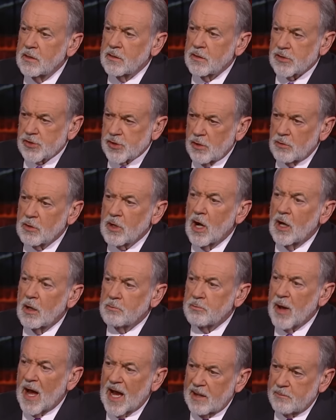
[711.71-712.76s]
the
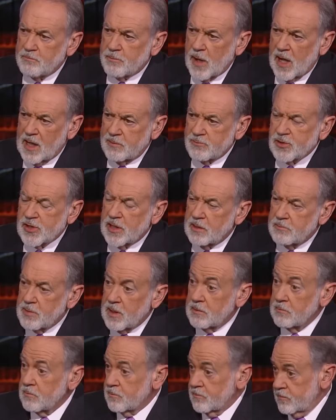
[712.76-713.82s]
so-called pipe bombs that had
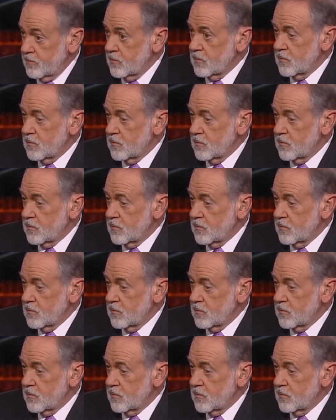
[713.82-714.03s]
been